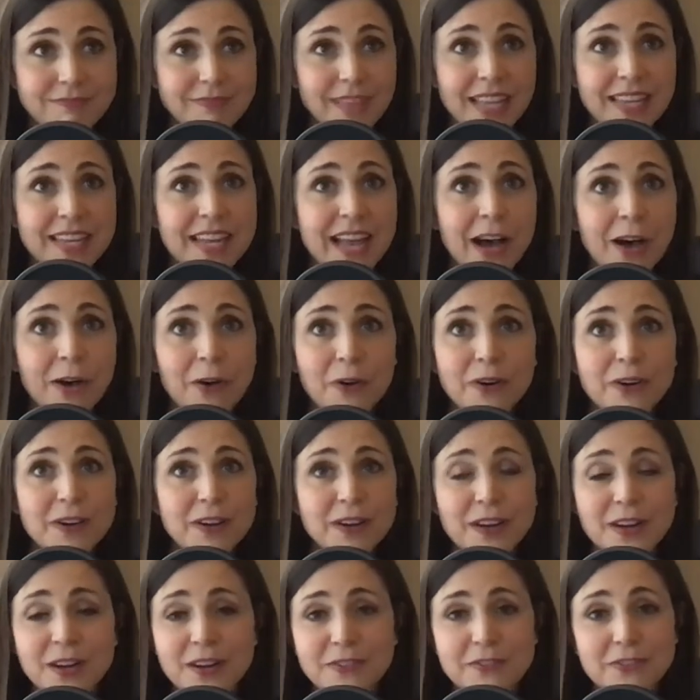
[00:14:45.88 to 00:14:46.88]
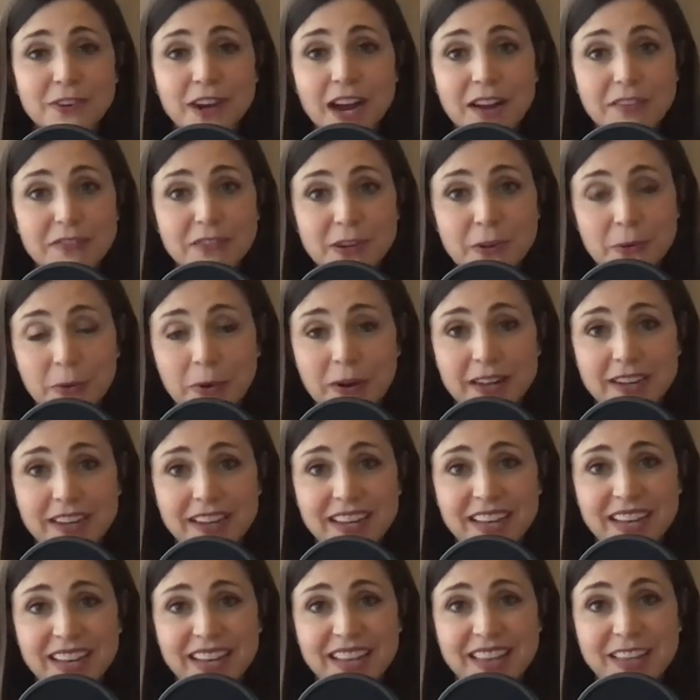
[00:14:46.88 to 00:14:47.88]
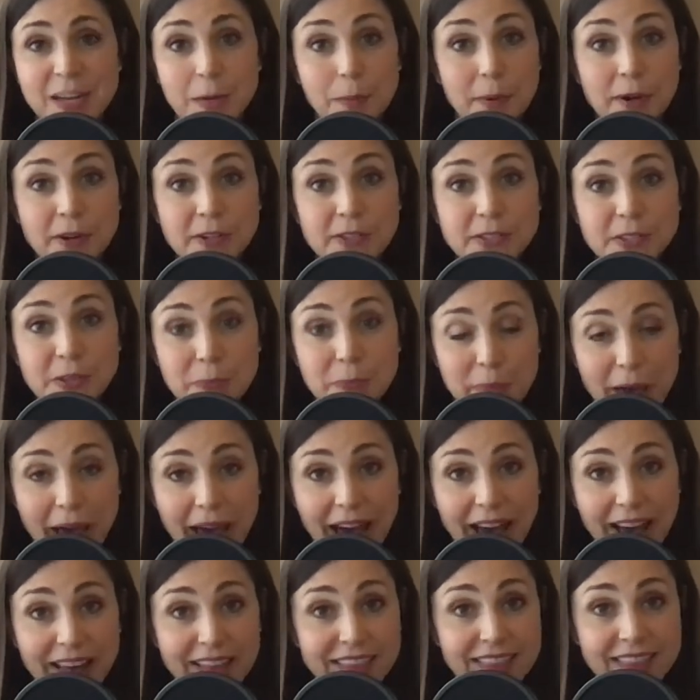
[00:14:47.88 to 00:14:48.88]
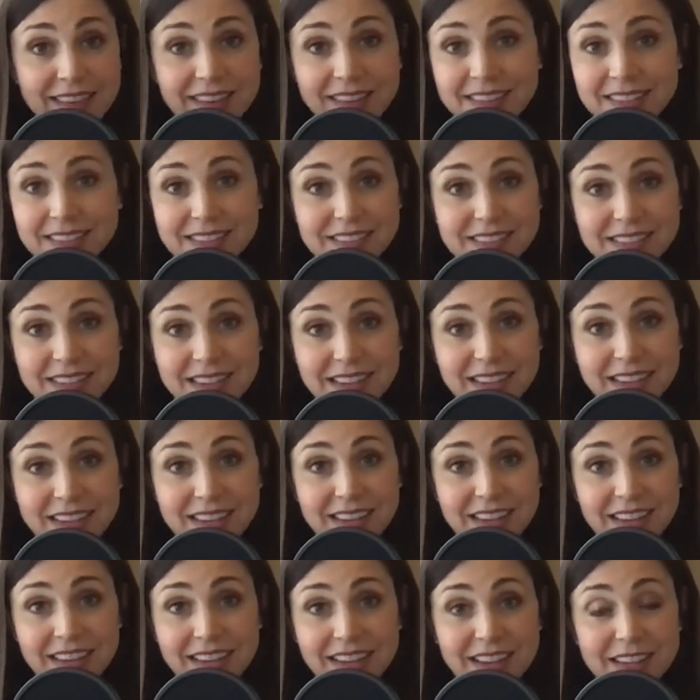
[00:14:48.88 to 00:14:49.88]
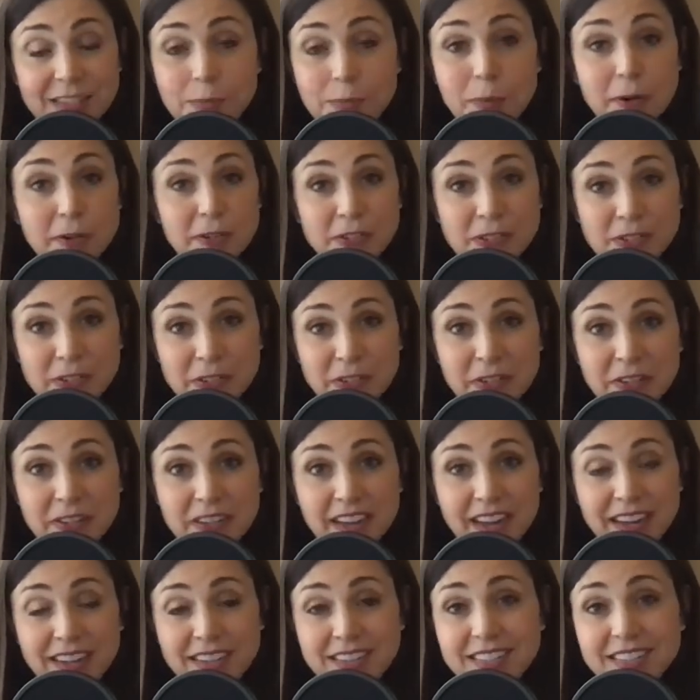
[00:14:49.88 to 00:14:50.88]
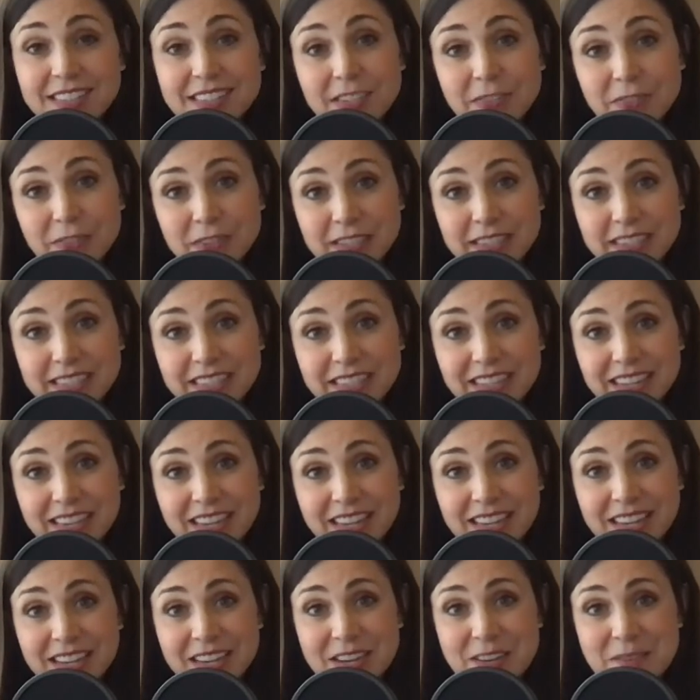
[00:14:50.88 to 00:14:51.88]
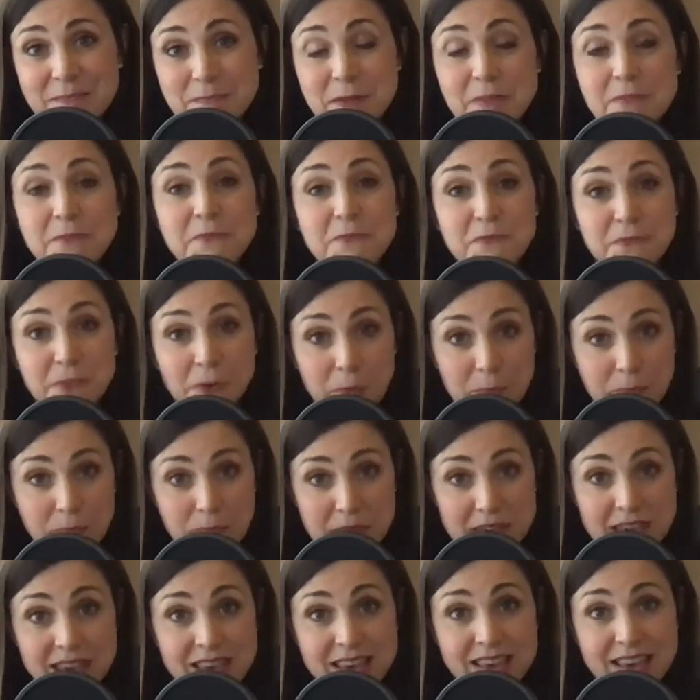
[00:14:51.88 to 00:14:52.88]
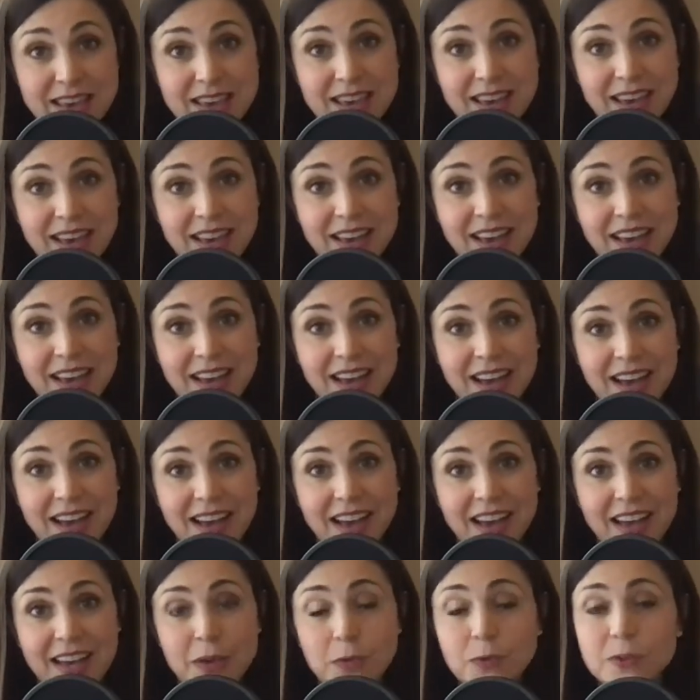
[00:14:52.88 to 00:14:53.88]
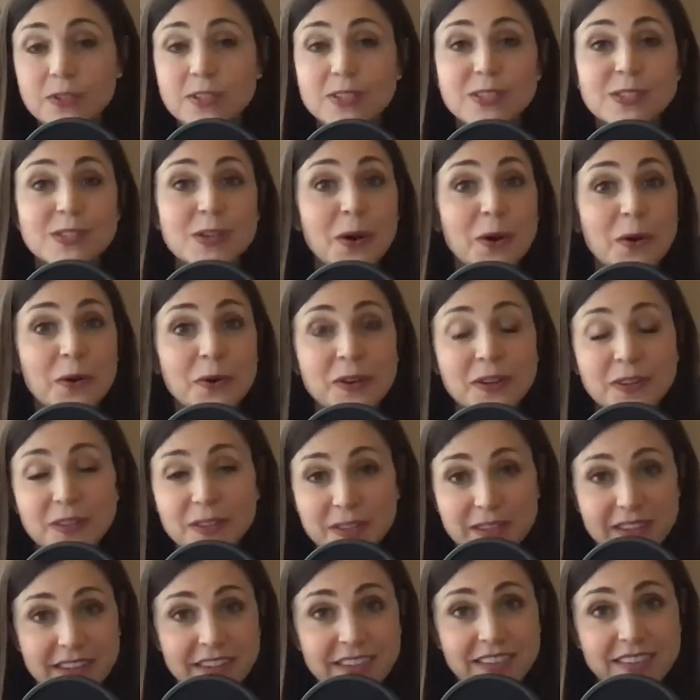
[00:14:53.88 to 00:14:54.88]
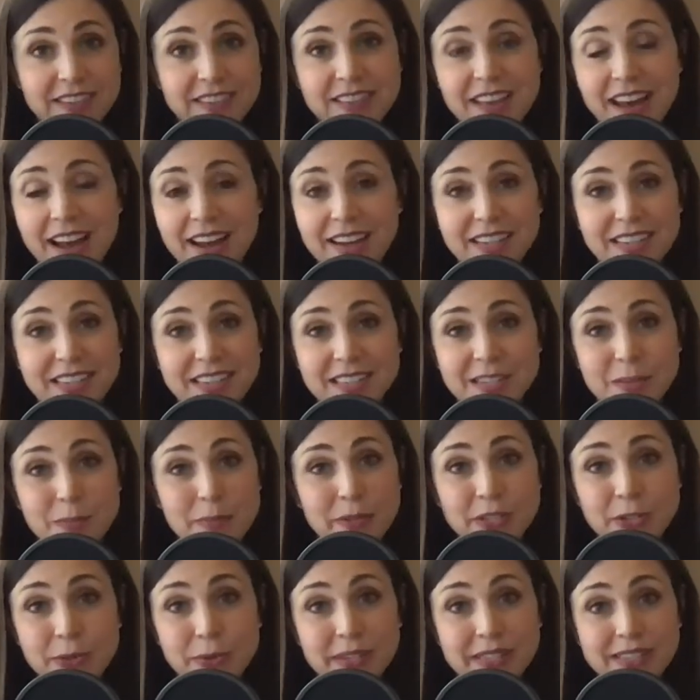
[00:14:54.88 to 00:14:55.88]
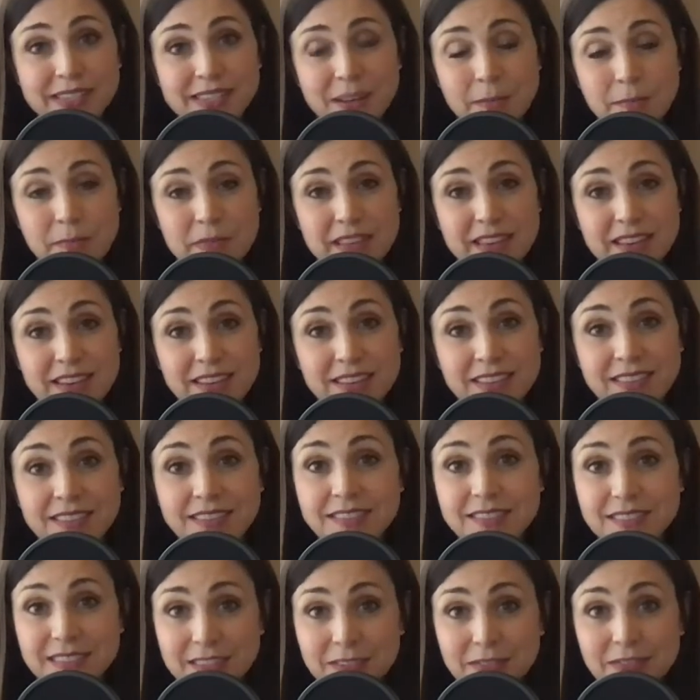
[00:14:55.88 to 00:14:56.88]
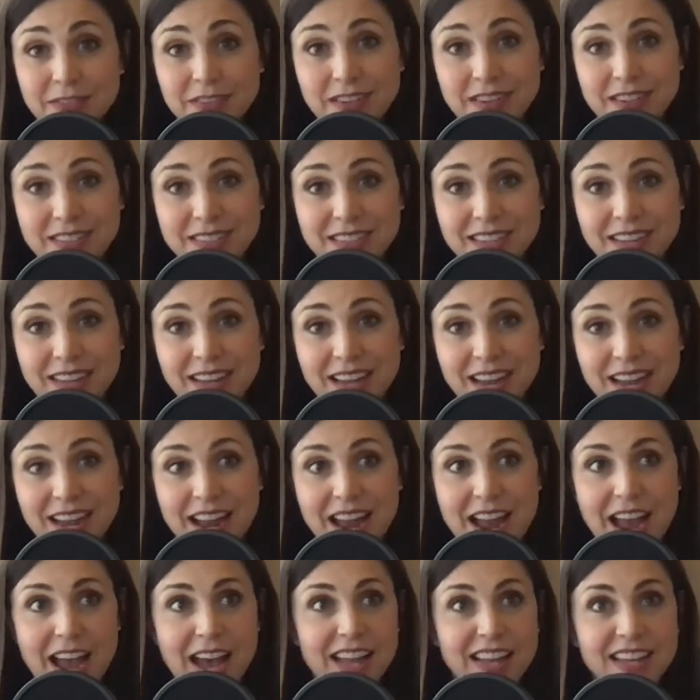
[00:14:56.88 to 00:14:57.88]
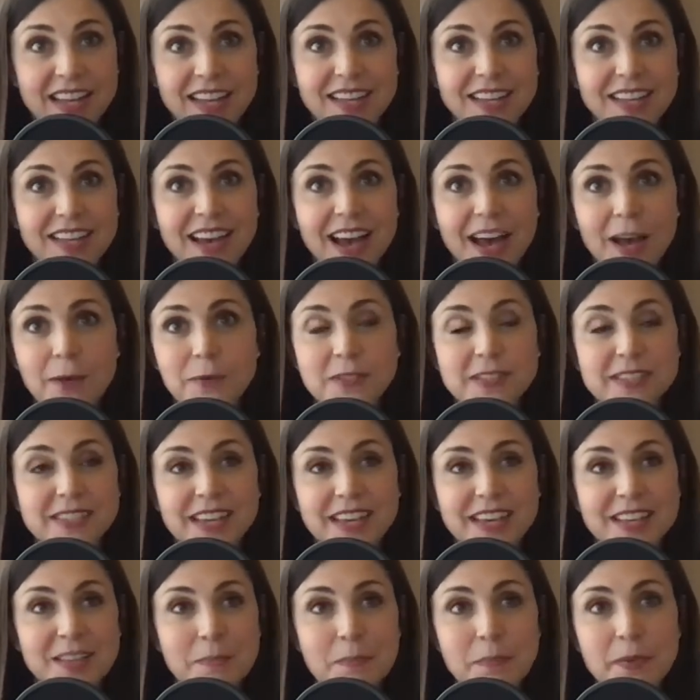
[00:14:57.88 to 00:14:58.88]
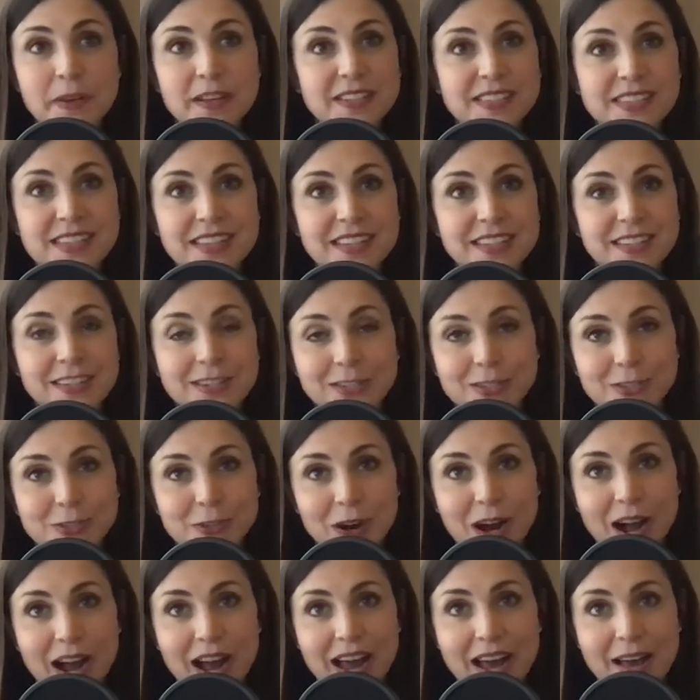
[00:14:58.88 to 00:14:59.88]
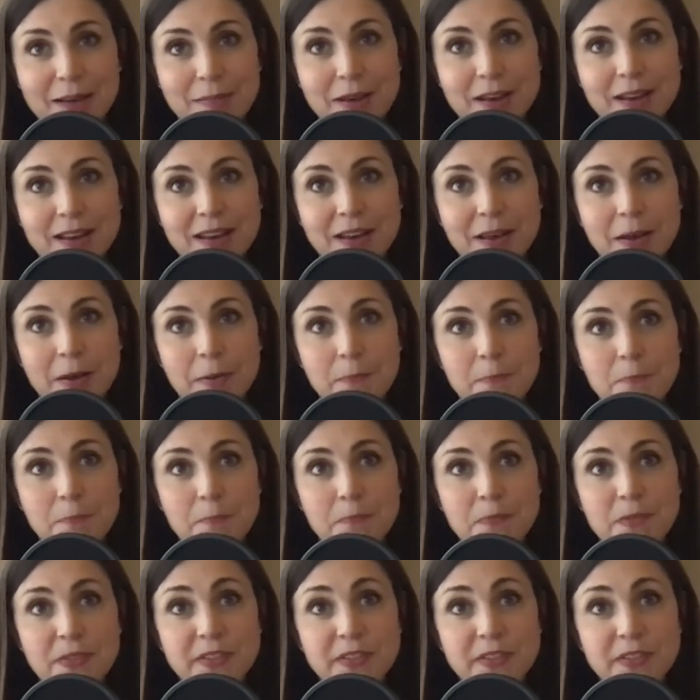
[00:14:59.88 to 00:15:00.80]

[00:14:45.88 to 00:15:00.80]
Now, for everyone, their personal path is, is personal and it's different. But for me, it was so clear that I needed to be doing something different. And I would say the biggest thing to describe the